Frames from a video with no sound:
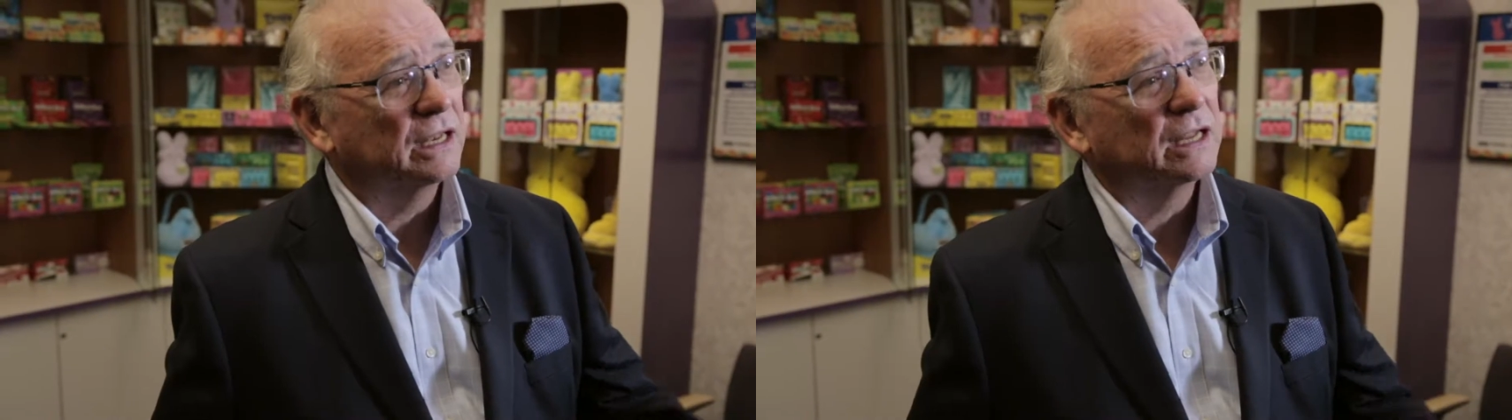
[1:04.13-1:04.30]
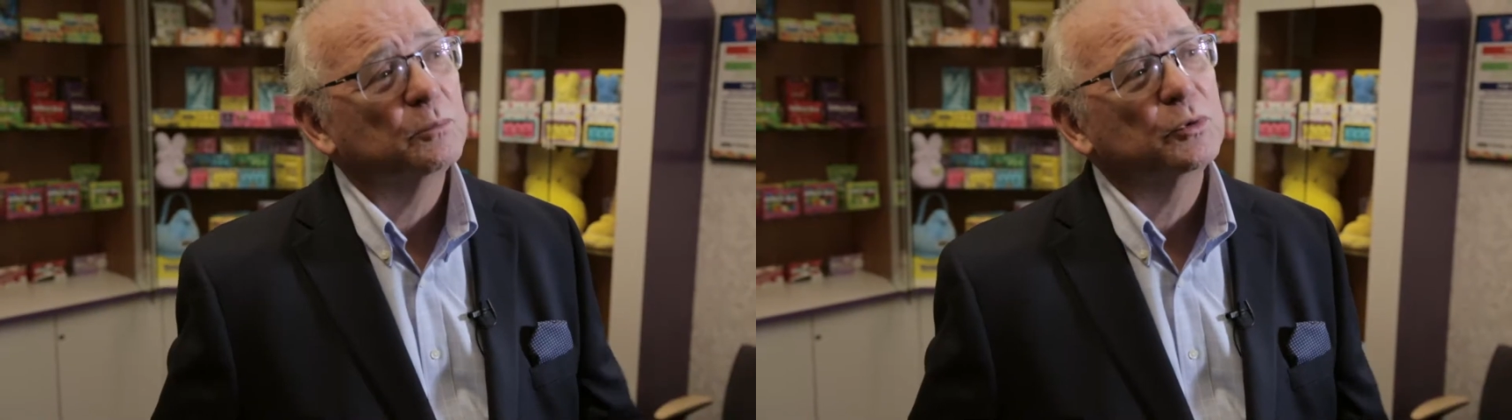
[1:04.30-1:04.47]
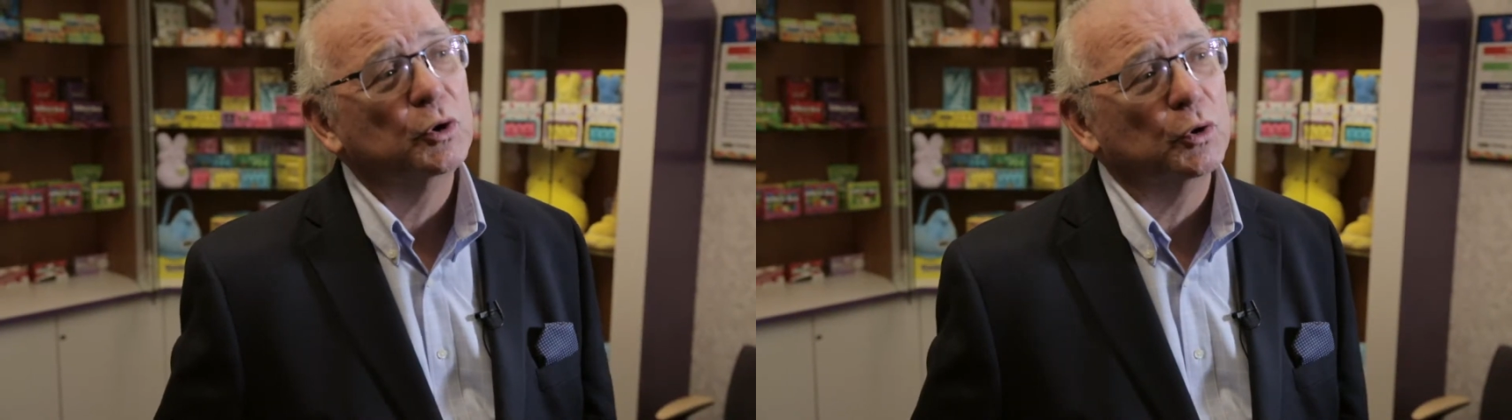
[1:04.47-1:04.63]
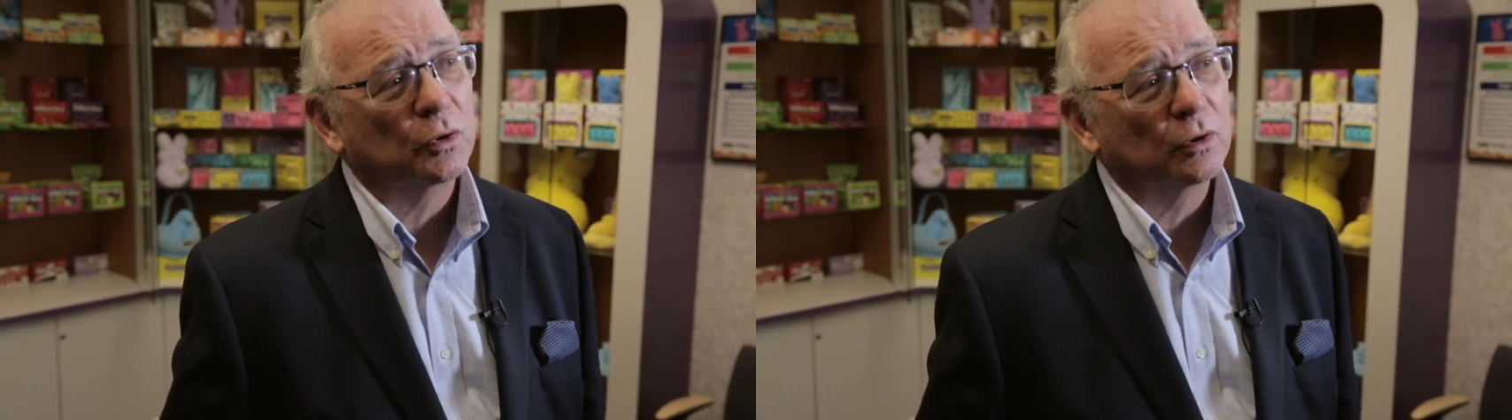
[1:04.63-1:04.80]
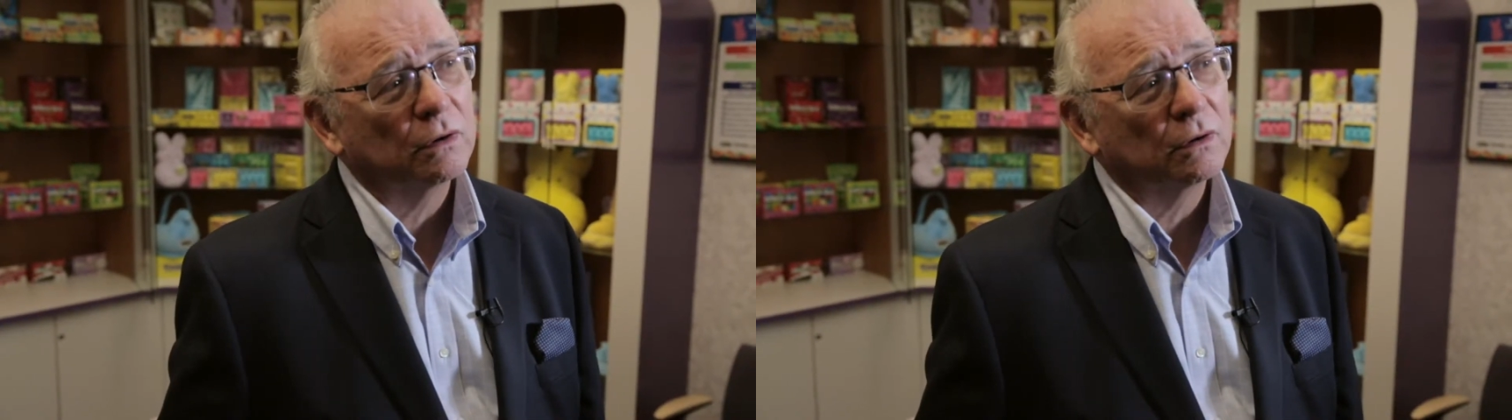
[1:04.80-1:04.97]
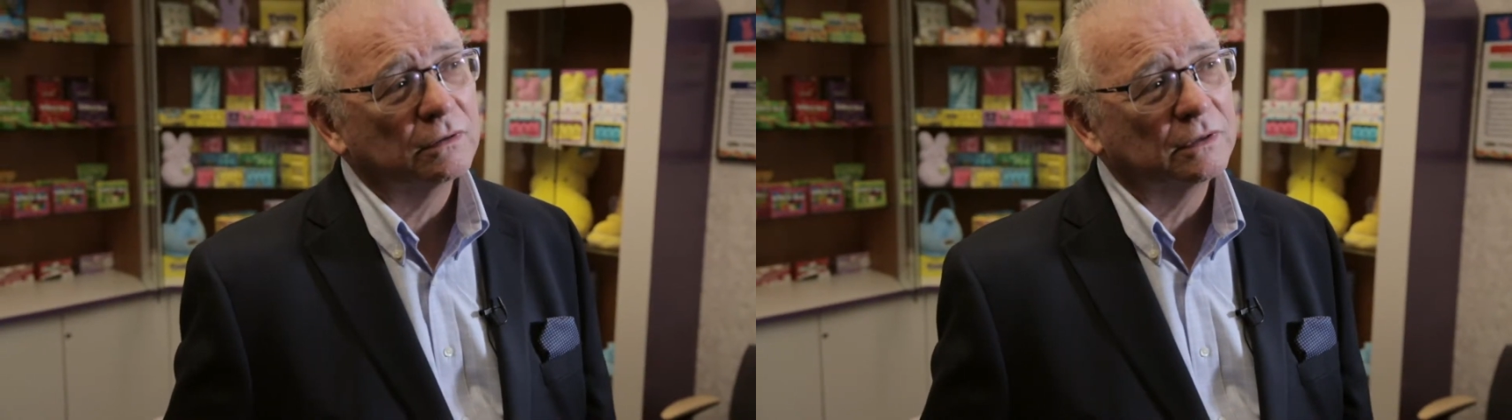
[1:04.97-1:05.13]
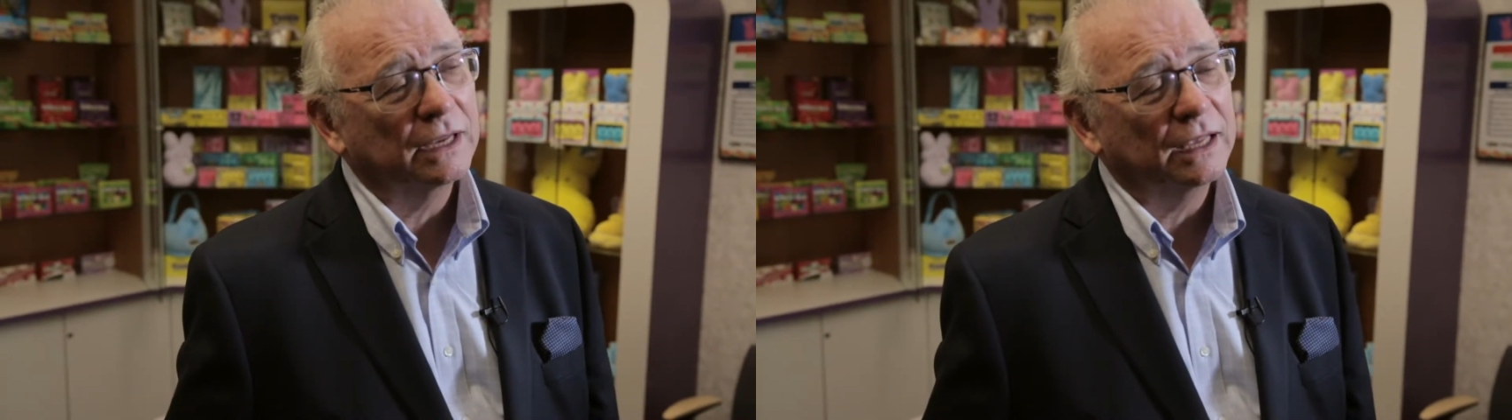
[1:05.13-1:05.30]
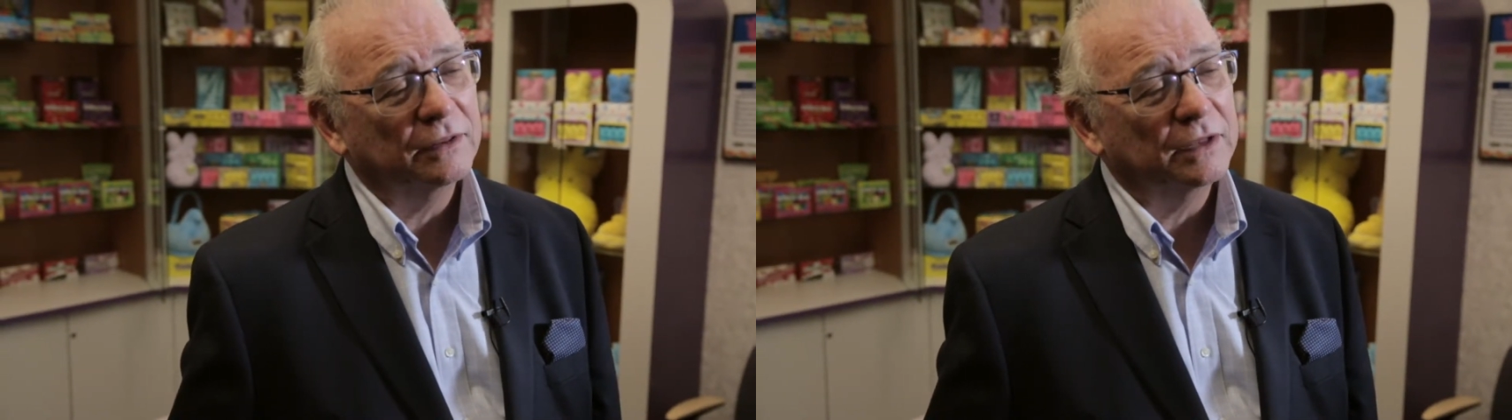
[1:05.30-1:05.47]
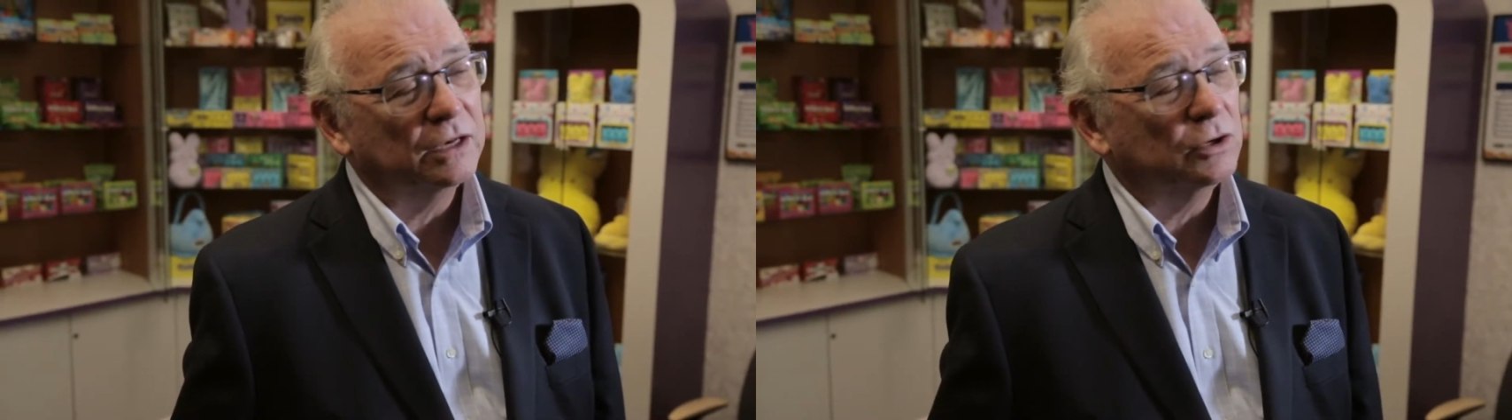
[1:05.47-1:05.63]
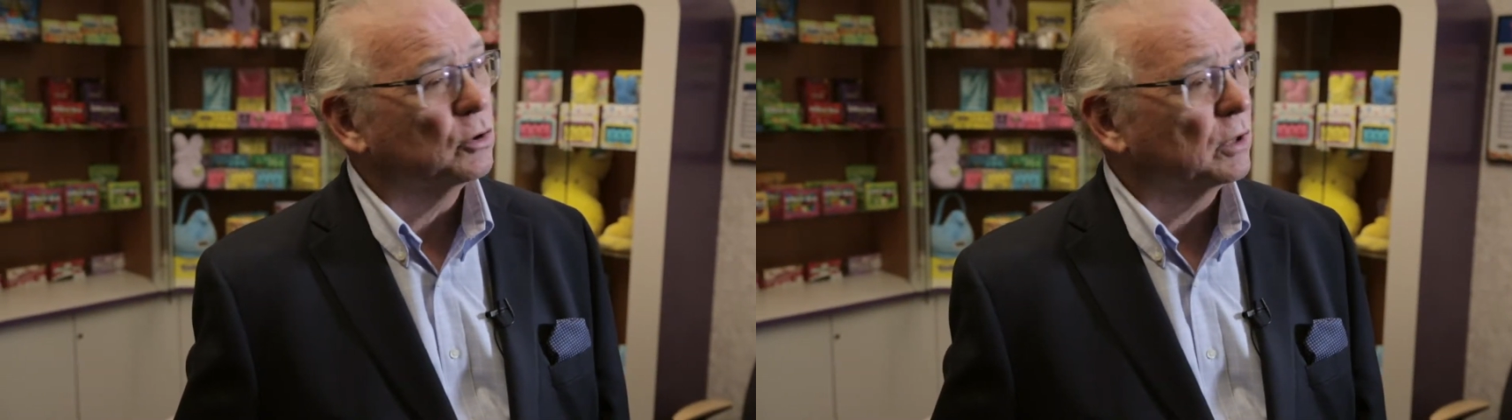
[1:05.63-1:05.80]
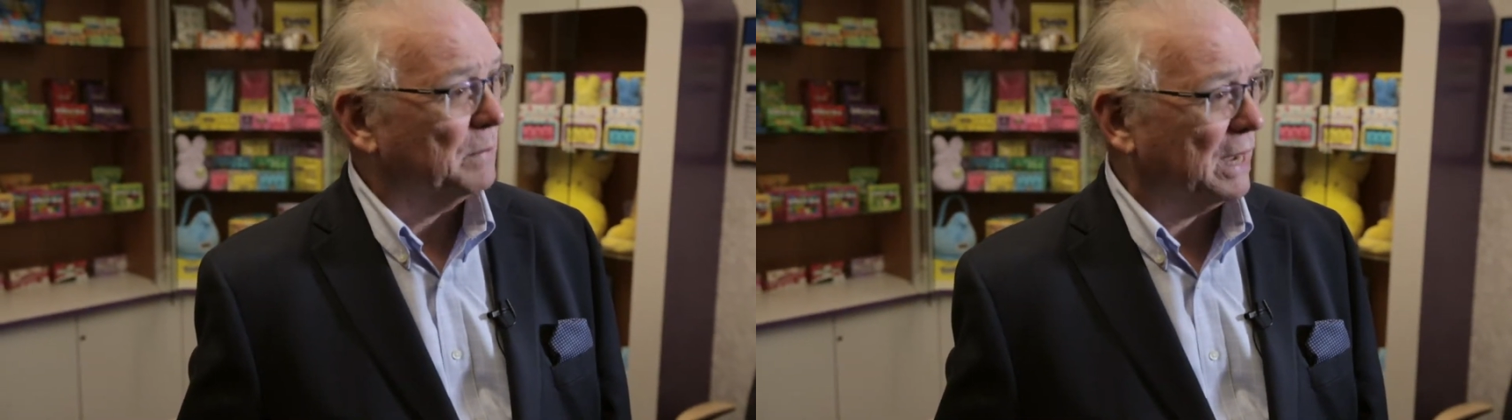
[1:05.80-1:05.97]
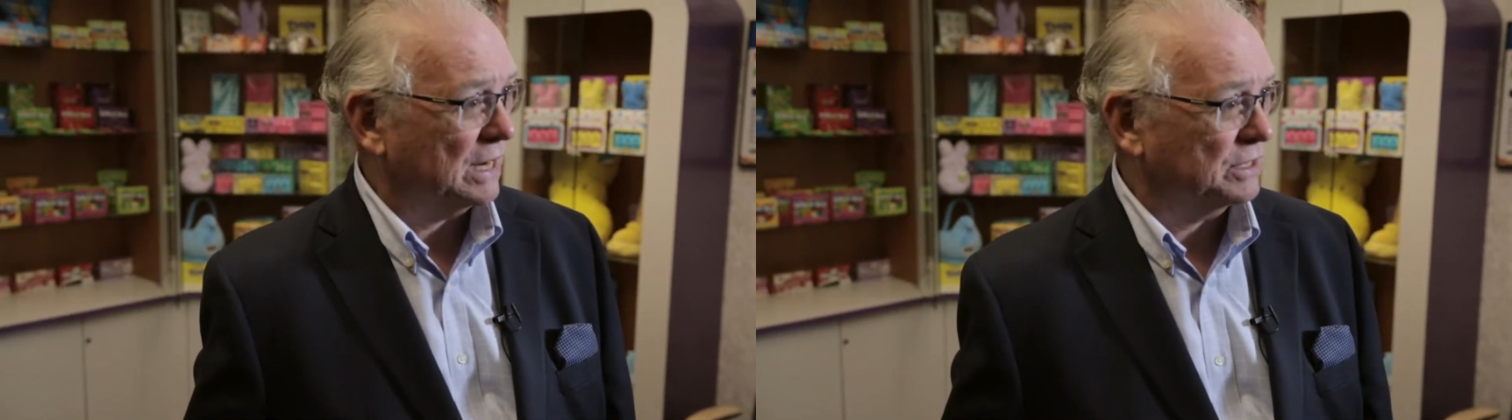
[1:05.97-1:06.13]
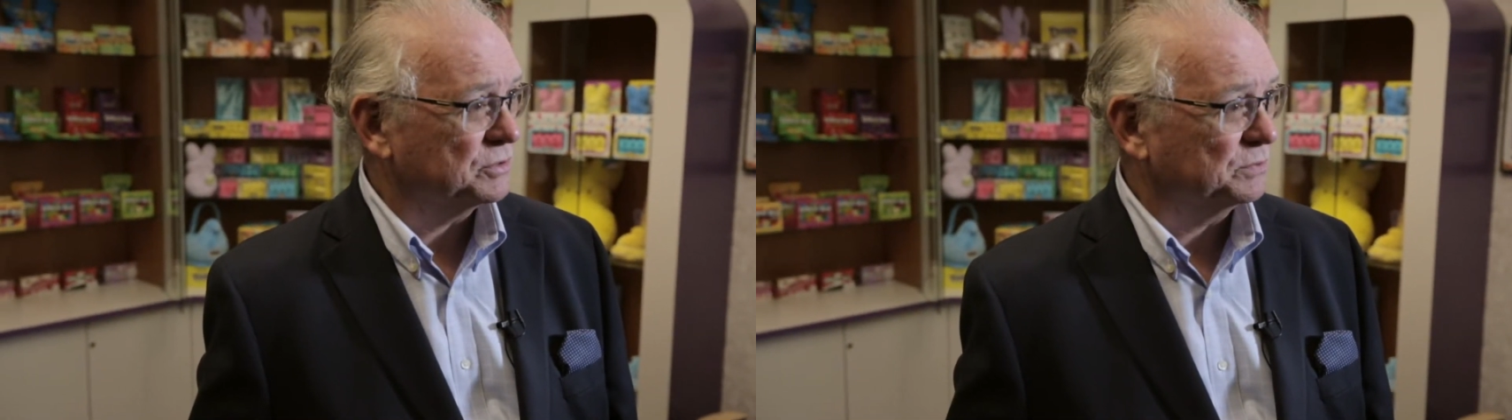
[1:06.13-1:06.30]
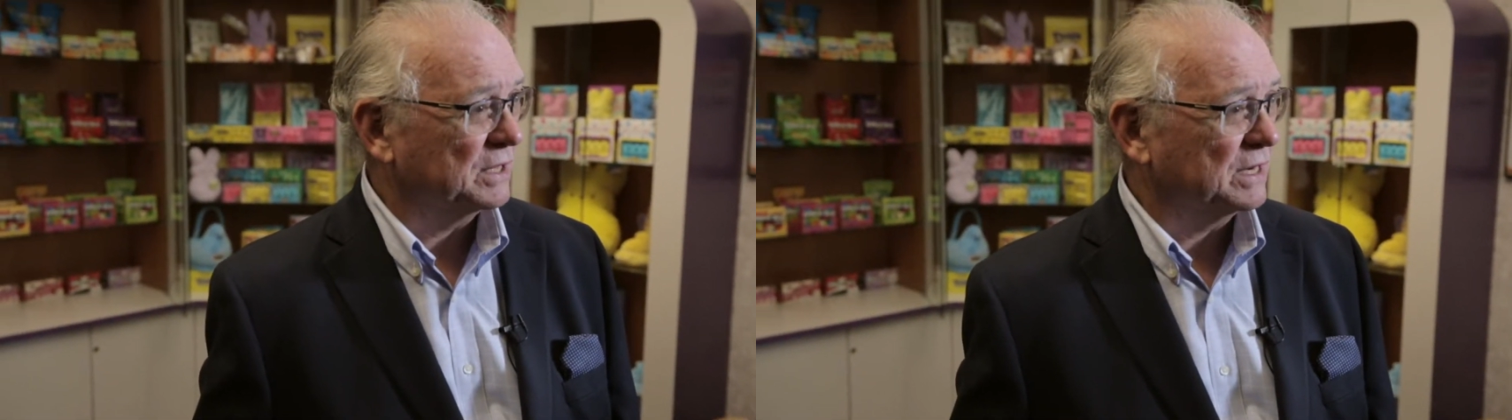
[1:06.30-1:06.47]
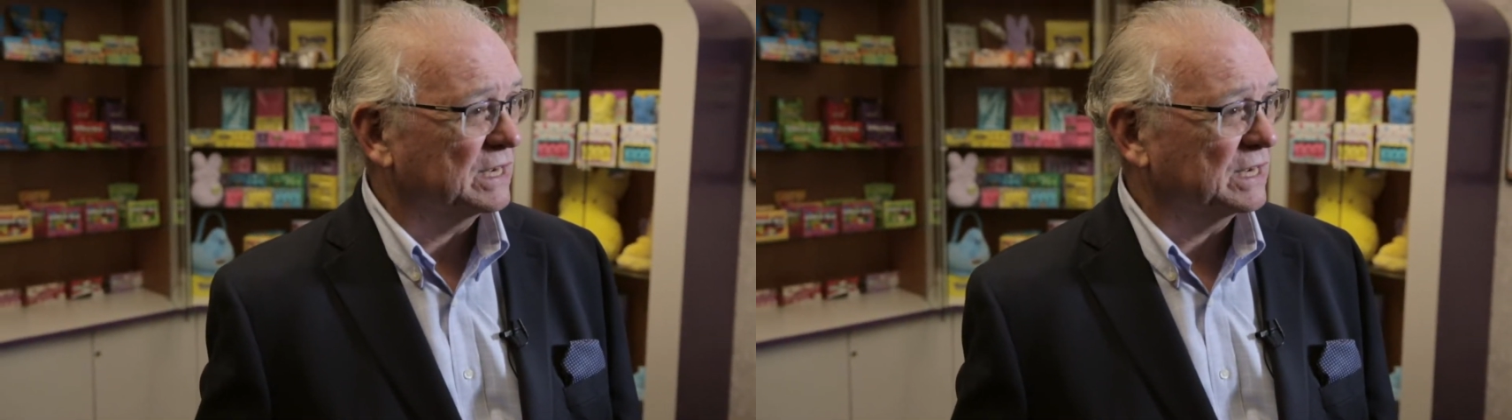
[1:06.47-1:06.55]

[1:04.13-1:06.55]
to let them cure, and then you could package them the